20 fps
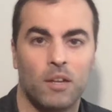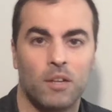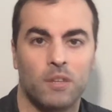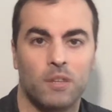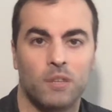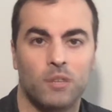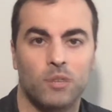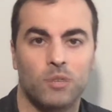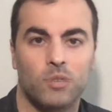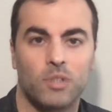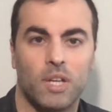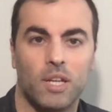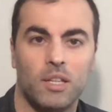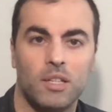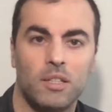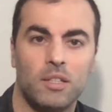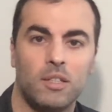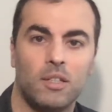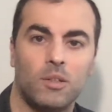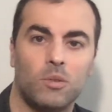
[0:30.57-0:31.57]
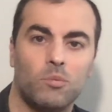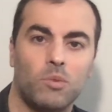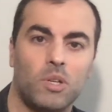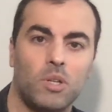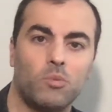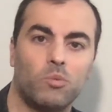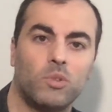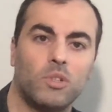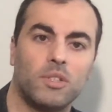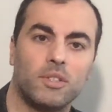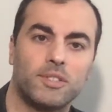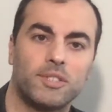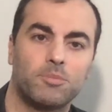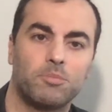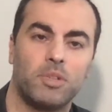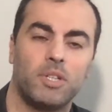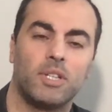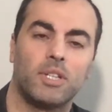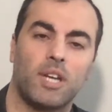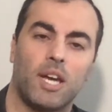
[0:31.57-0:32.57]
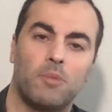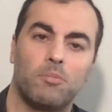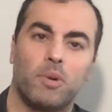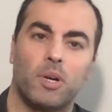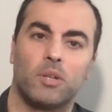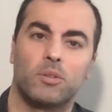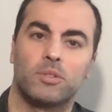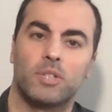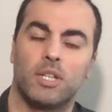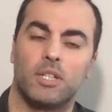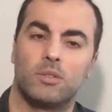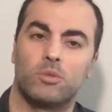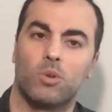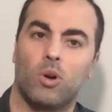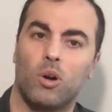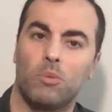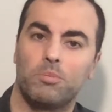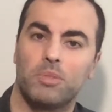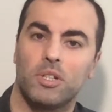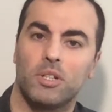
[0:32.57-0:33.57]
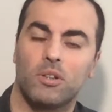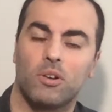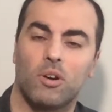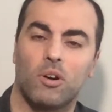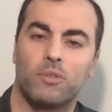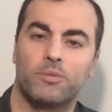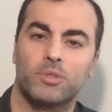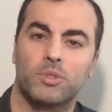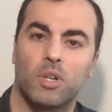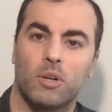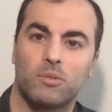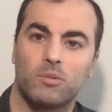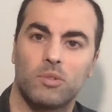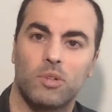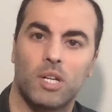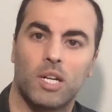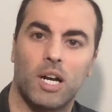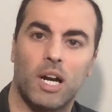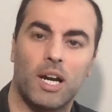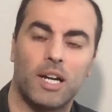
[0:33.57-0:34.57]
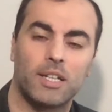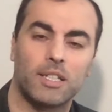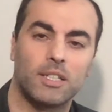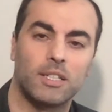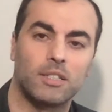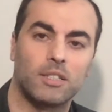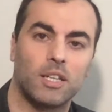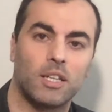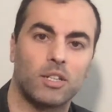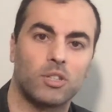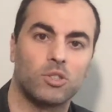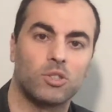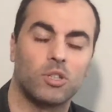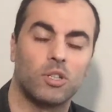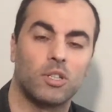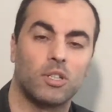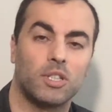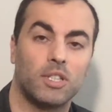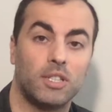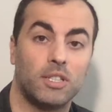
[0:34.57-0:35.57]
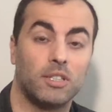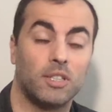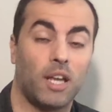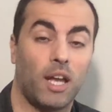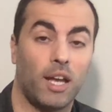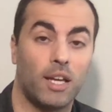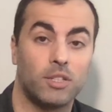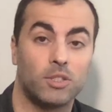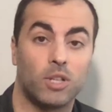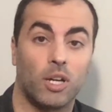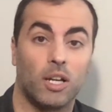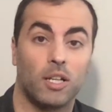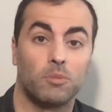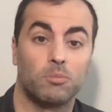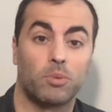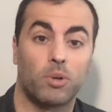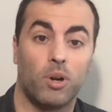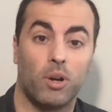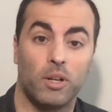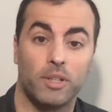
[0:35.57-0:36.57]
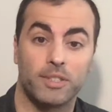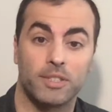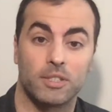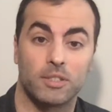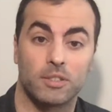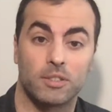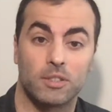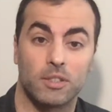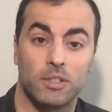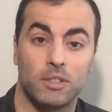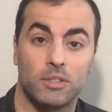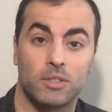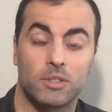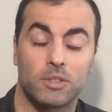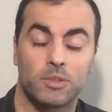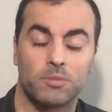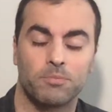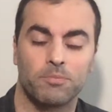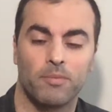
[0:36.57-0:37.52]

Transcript: Today, we will speak about a topic of software architecture in agile processes.